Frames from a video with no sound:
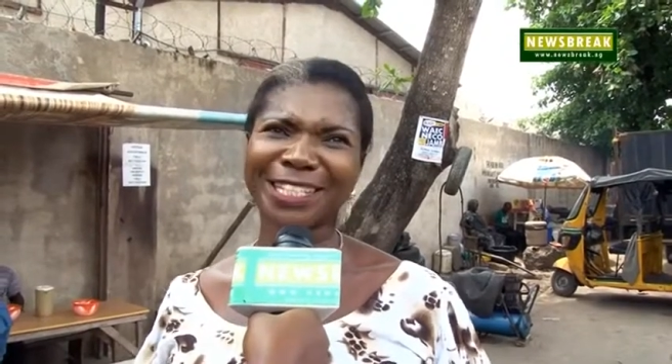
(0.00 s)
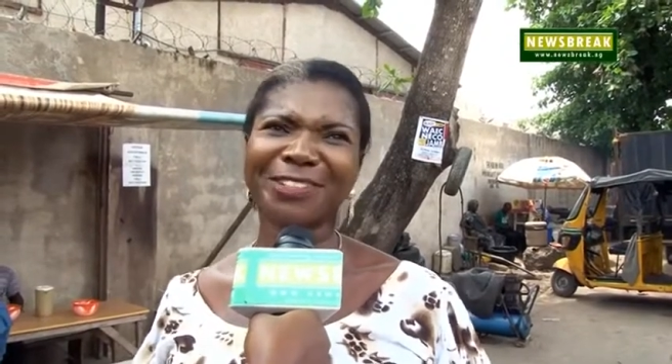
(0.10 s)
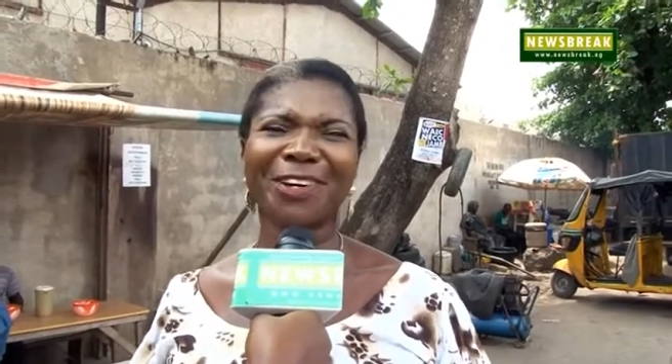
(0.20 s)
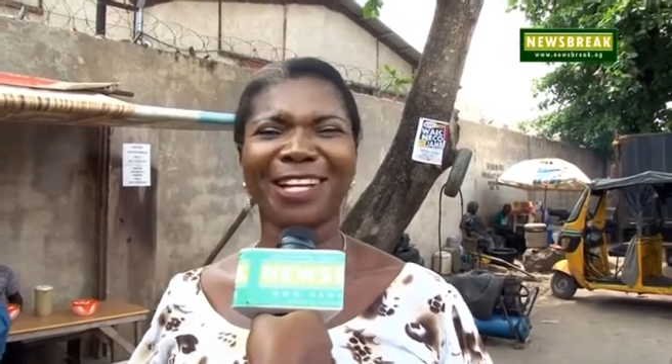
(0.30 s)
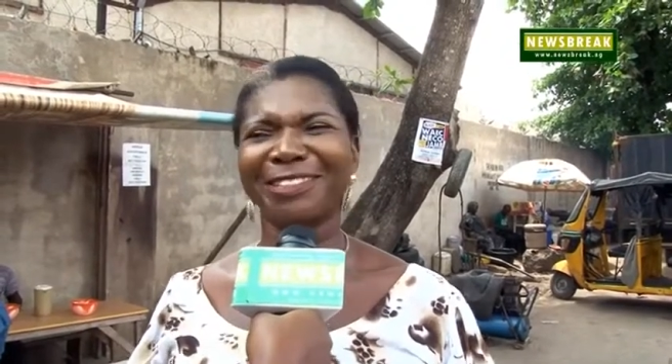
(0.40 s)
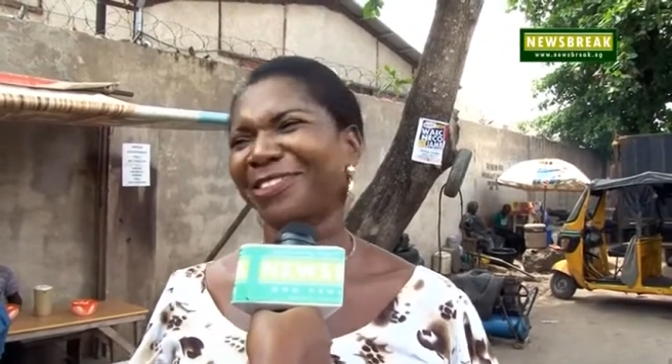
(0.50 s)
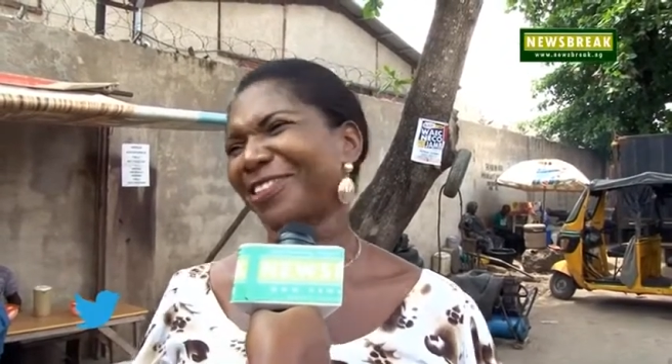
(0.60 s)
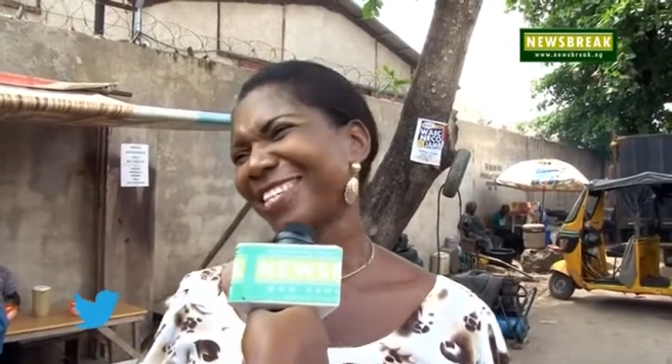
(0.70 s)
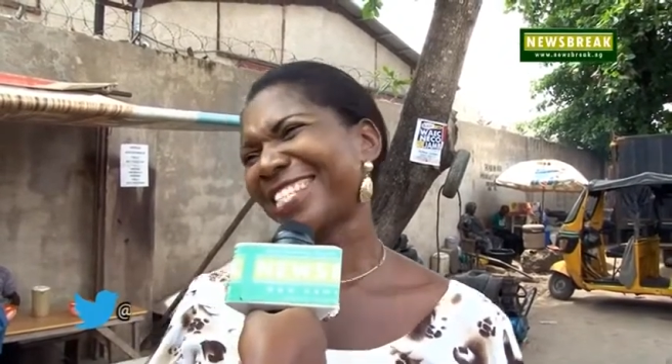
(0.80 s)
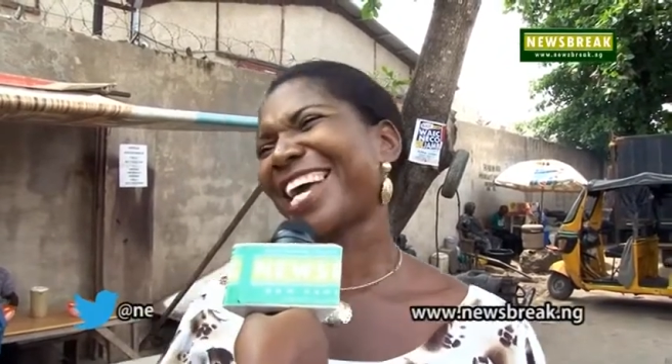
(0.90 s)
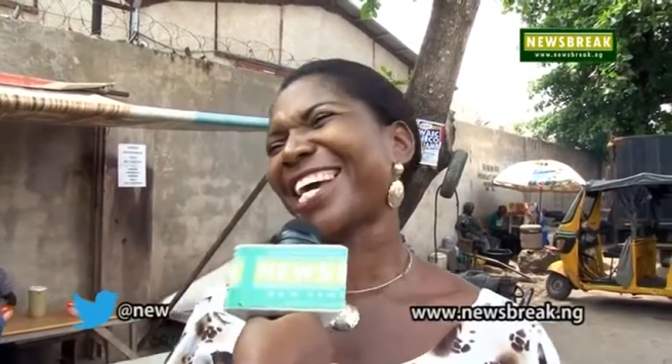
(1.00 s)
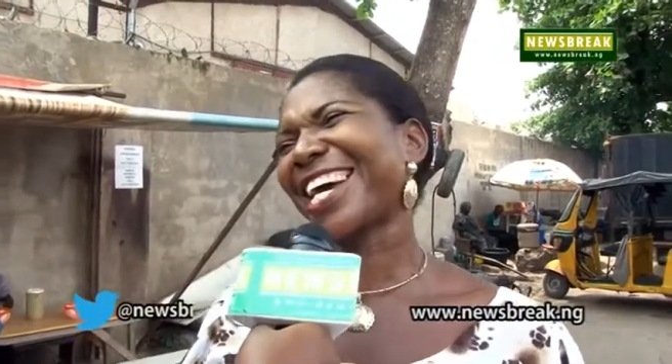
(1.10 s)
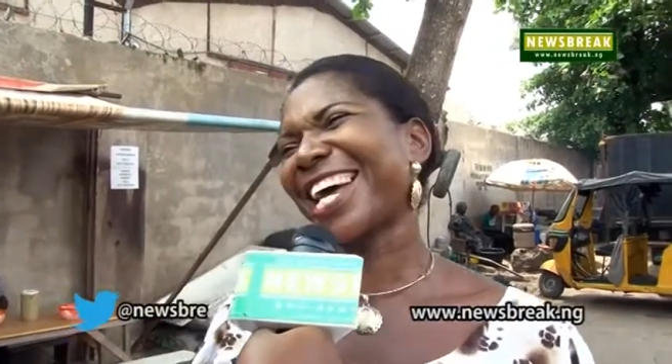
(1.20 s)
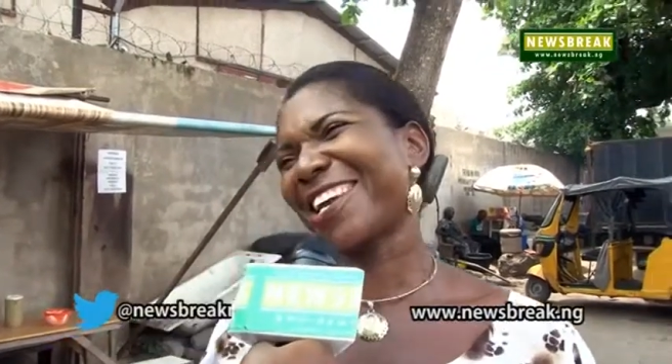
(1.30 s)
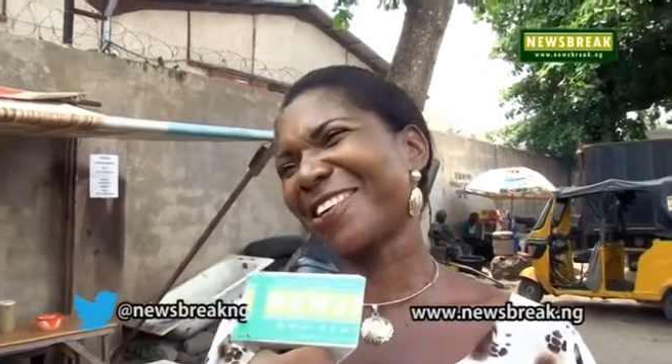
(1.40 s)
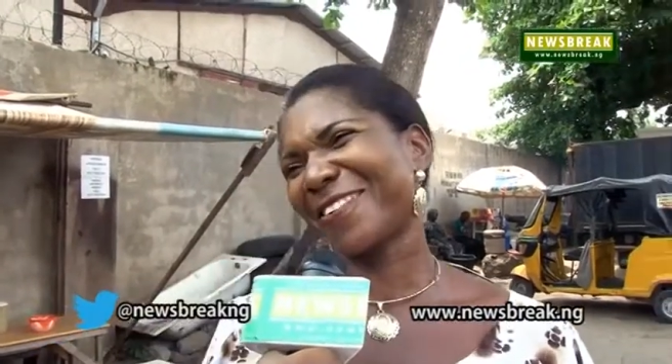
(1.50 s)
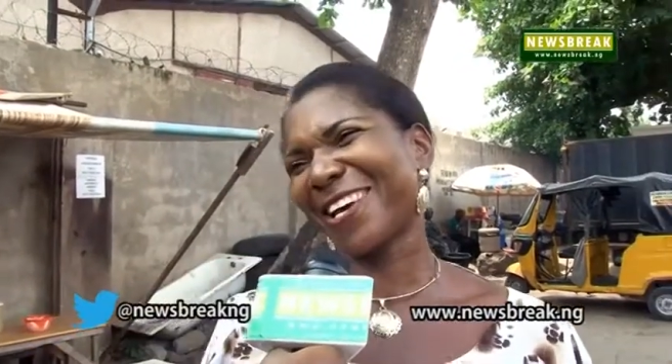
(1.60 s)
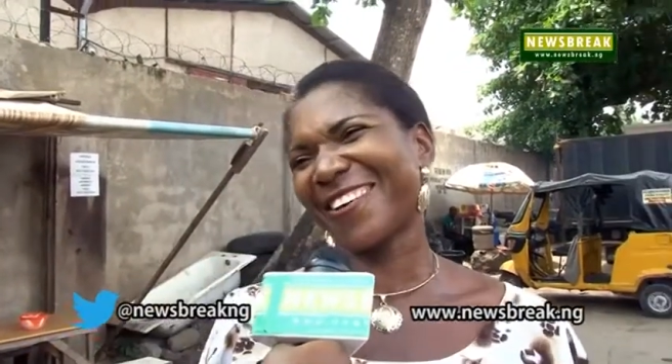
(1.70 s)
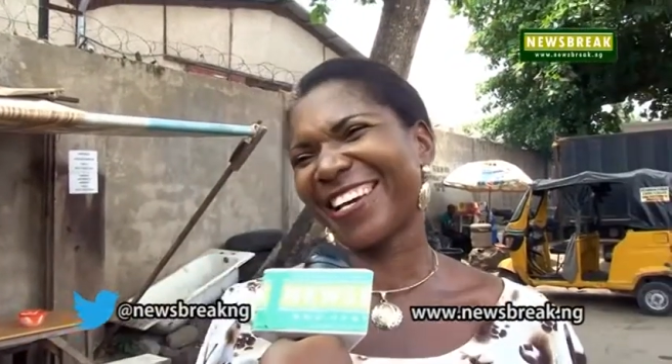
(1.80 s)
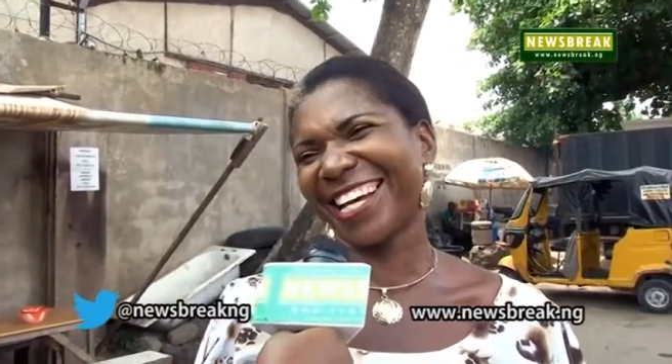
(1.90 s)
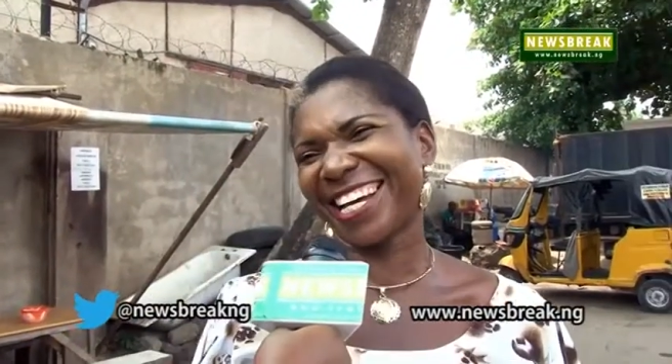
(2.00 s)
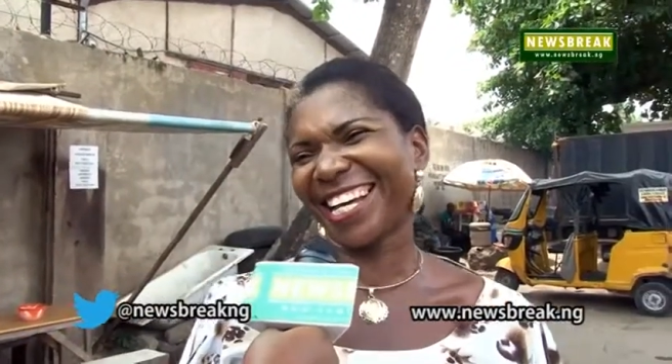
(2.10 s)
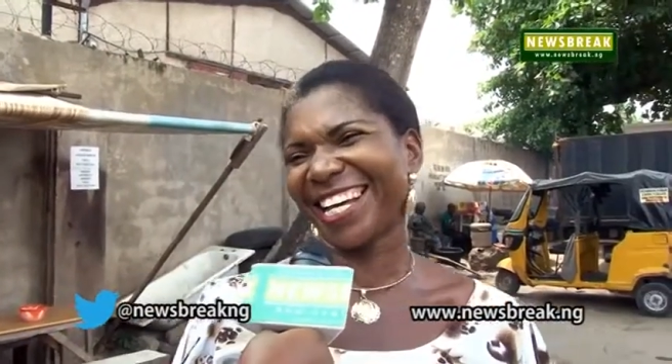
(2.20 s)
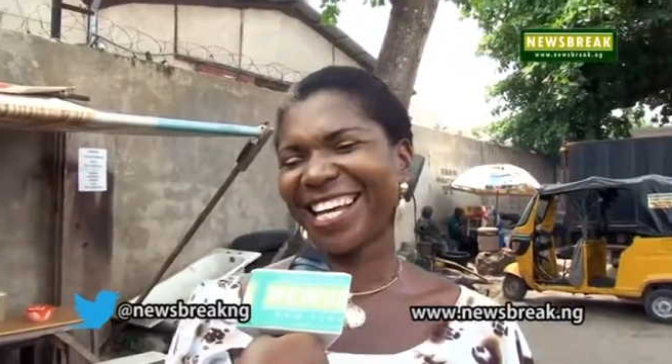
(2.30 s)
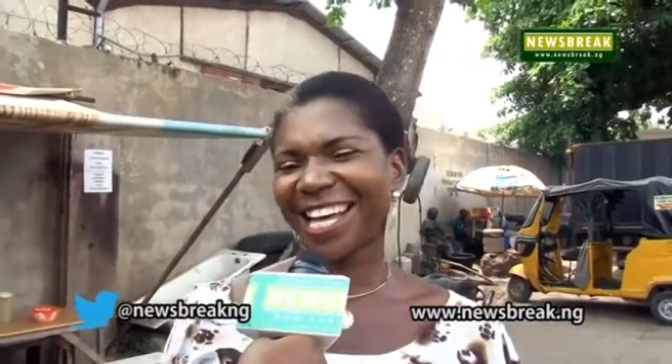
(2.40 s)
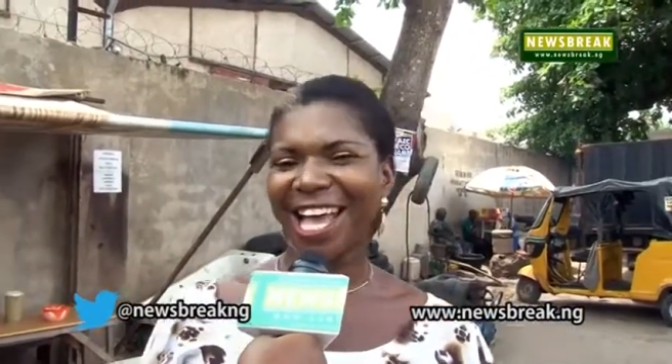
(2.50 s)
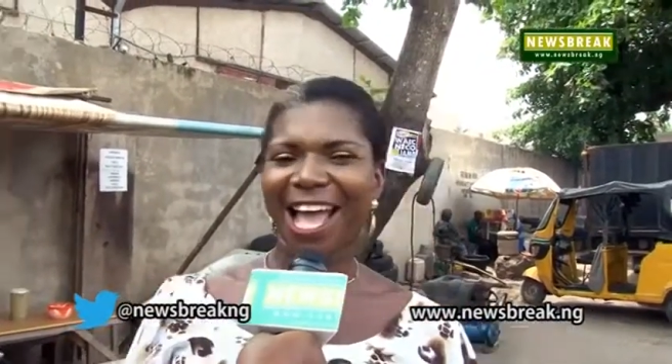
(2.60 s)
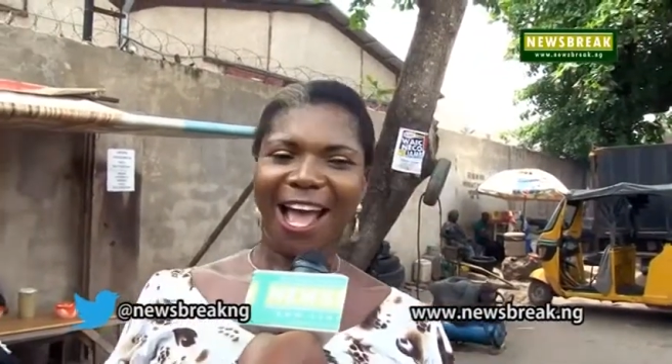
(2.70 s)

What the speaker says: You know, it's short, I can't remember.